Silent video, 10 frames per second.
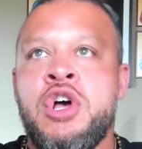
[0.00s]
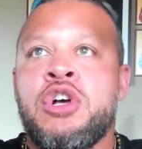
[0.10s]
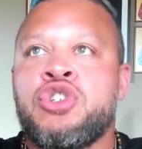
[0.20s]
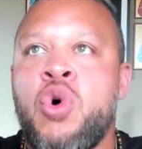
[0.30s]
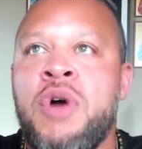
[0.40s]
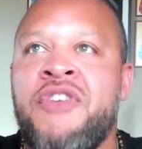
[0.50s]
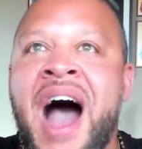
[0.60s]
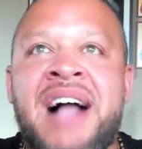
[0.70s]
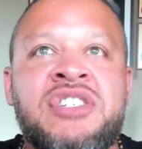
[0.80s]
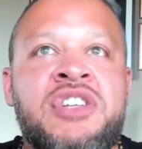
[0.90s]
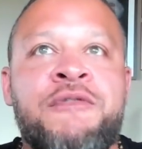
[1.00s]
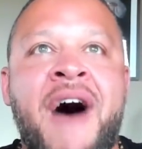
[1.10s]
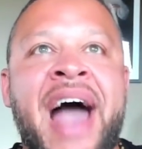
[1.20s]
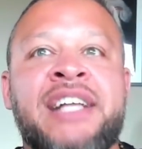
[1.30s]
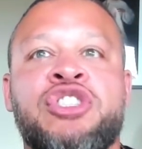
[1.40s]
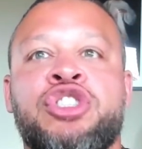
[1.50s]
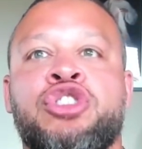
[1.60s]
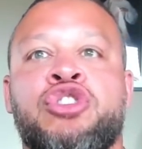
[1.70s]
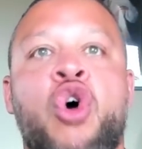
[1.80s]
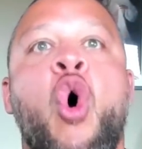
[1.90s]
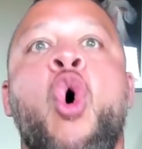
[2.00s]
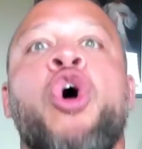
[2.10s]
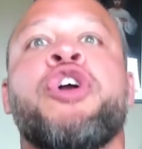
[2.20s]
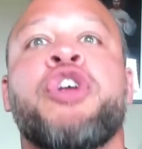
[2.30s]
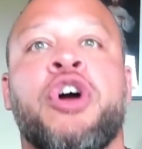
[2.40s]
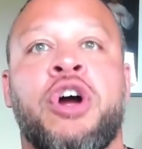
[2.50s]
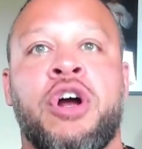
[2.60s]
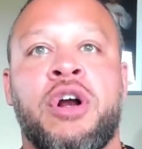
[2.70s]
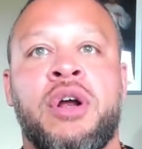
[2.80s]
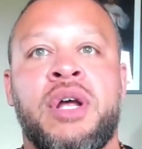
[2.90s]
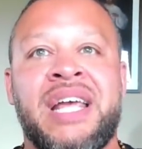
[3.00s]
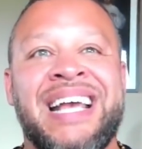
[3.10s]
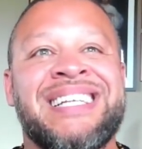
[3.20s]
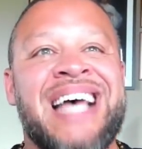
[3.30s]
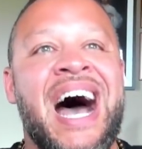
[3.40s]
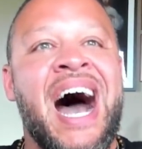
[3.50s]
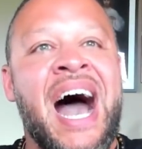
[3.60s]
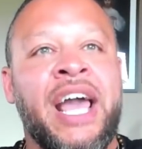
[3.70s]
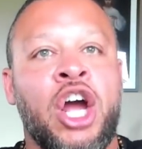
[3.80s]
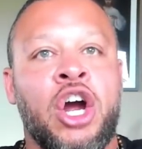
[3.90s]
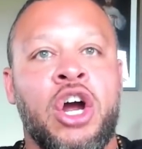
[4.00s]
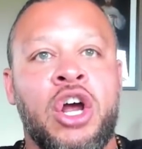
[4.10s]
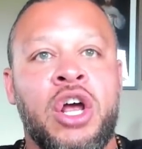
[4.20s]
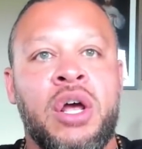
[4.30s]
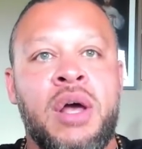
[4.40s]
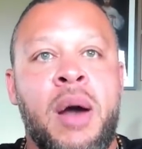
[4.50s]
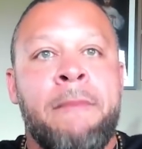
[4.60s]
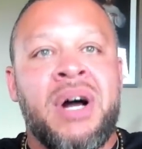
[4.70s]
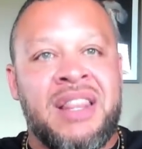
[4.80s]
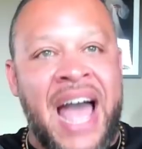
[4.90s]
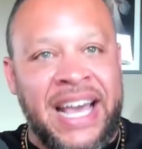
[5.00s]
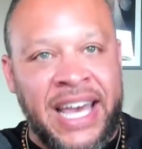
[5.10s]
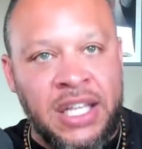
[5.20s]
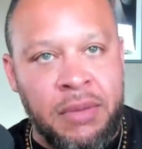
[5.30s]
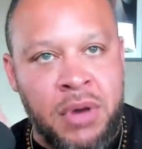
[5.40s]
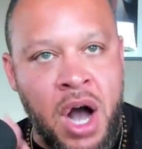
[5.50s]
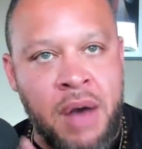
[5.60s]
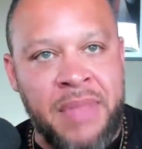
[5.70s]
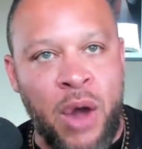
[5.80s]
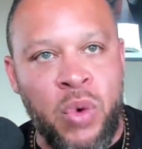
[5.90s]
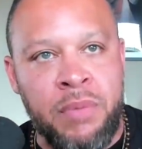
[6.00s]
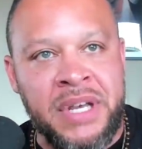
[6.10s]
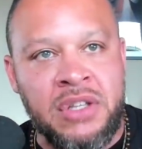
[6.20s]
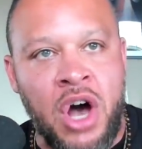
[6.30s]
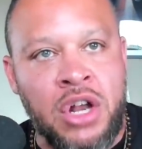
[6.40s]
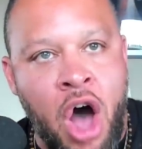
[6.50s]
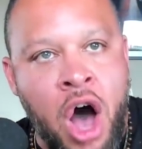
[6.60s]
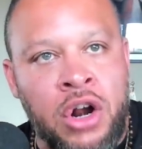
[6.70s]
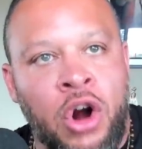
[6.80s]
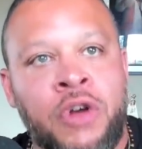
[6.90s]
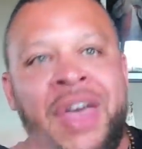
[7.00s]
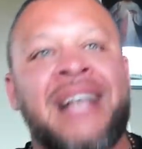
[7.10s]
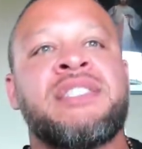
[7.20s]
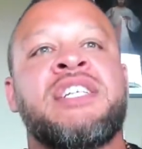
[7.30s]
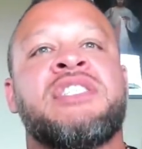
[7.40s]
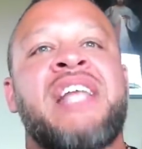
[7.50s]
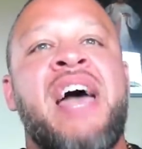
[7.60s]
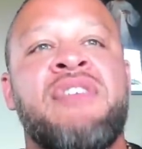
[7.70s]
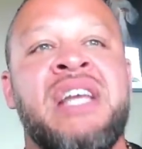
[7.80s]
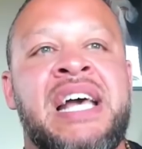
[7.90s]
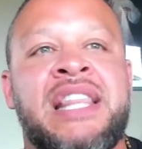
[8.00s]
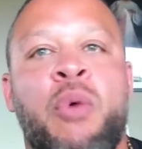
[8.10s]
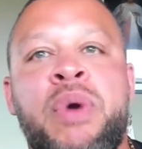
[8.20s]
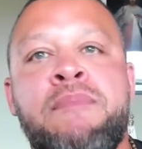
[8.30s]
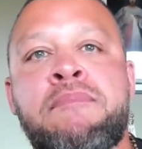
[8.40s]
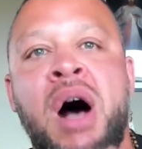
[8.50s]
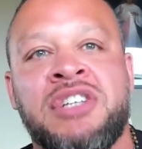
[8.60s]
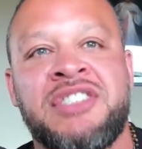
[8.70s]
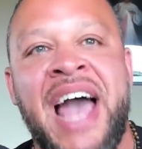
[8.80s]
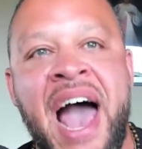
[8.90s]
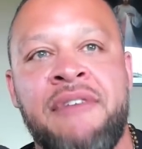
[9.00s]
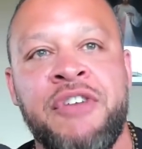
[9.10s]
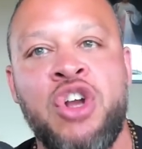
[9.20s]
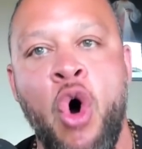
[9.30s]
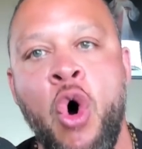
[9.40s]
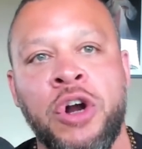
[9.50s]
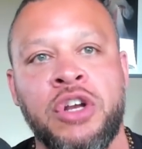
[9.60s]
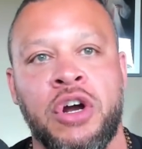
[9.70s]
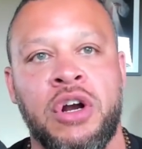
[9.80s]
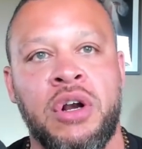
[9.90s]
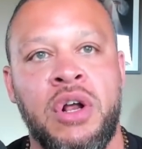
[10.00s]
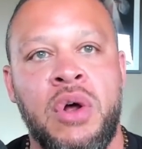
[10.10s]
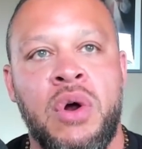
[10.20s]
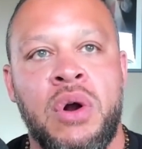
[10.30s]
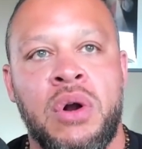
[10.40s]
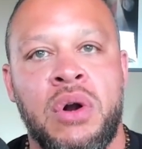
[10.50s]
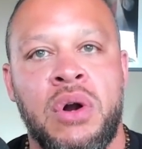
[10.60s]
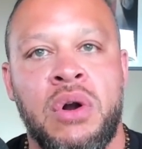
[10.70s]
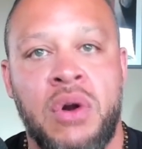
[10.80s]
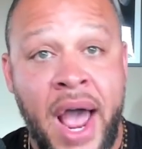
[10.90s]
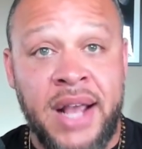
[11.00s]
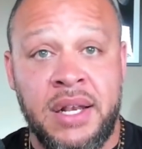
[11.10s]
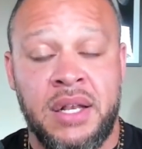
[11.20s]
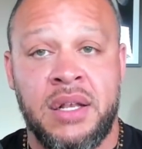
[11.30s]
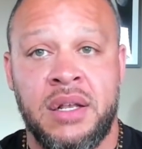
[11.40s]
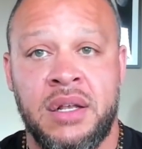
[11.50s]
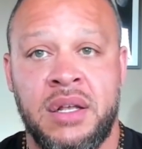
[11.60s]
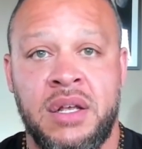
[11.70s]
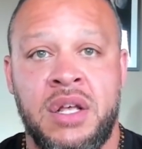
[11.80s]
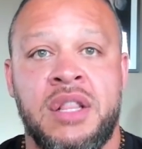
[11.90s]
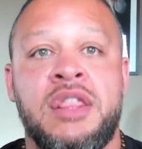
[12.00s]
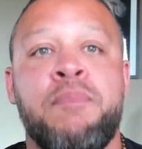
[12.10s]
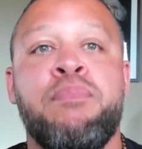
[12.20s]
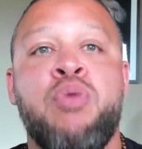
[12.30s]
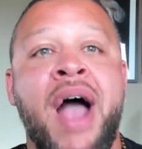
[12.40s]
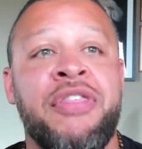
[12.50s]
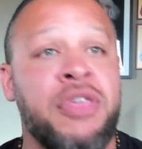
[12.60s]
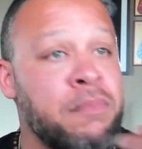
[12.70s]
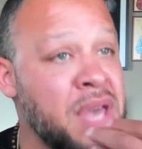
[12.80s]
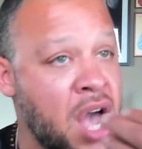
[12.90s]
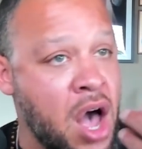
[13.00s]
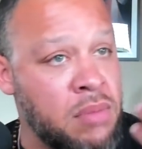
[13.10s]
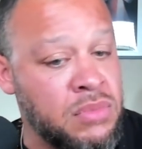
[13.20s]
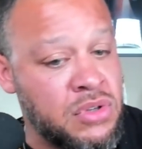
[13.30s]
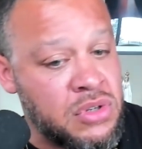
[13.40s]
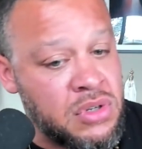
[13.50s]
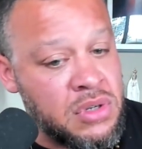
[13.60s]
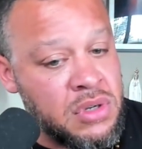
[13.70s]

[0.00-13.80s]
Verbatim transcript: So if God's divine order is higher, but thy kingdom come, thy will be done on earth as it is in heaven, that we must have an order, right? the breath becomes